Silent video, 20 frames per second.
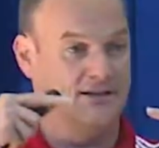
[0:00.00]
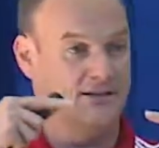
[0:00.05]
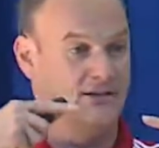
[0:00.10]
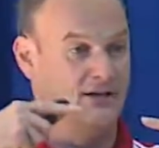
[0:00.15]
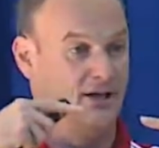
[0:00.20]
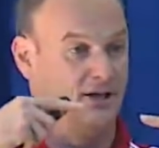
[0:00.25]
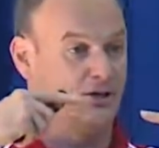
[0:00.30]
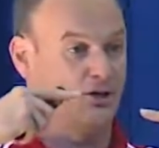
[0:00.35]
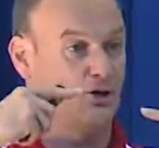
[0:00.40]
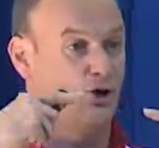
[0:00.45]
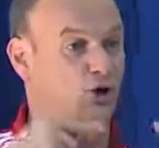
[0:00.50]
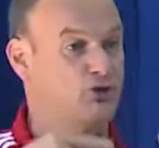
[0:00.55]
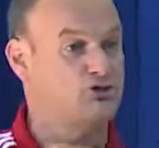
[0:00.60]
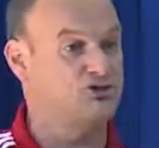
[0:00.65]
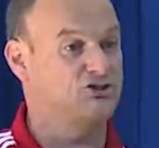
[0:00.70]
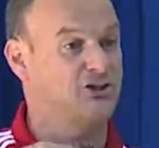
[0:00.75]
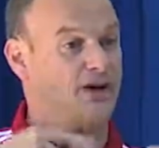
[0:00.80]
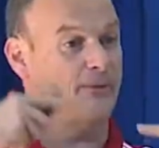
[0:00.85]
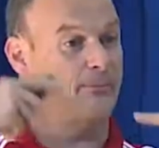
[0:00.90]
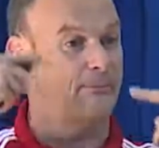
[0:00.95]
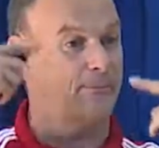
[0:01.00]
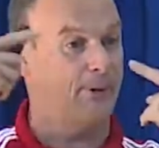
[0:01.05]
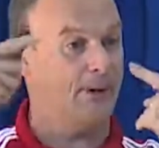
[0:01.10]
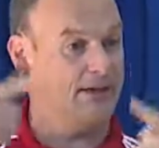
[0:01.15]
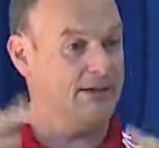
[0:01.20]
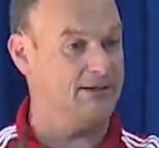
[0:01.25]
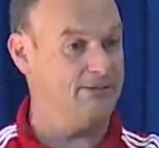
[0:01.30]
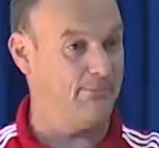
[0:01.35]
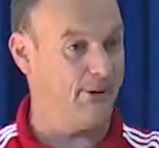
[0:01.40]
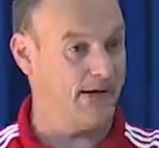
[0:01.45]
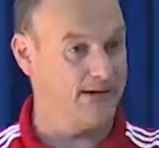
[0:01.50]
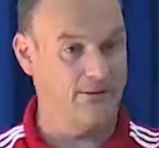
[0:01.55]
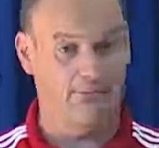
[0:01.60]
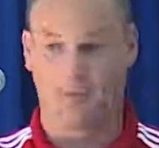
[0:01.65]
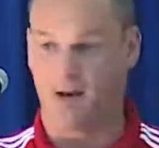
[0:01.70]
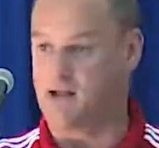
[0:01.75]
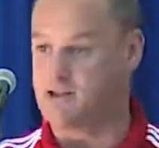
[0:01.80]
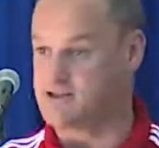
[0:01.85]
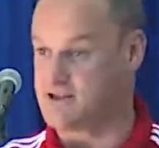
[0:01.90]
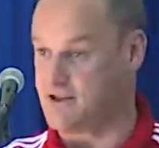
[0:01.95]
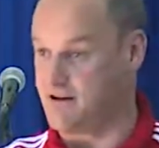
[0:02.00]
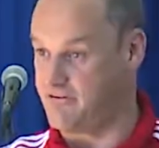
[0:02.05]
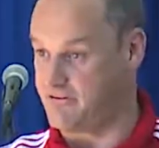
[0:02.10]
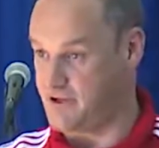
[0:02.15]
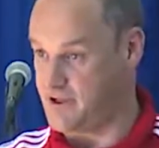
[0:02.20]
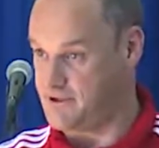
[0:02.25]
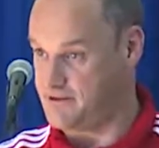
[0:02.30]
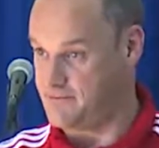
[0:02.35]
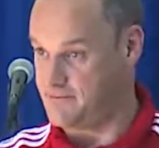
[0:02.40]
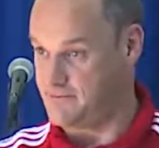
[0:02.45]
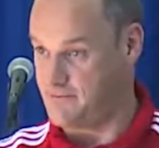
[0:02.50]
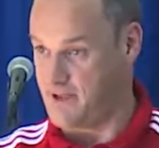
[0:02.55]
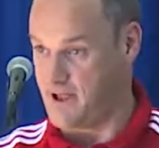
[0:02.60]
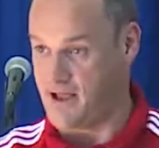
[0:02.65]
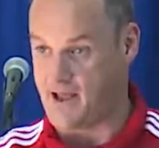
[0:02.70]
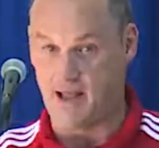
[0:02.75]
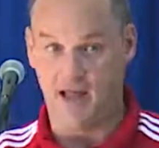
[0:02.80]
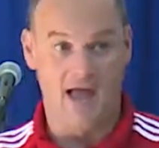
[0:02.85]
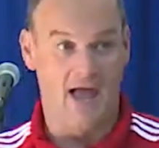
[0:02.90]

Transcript: the coaches are paid by the Belgian FA. Yeah?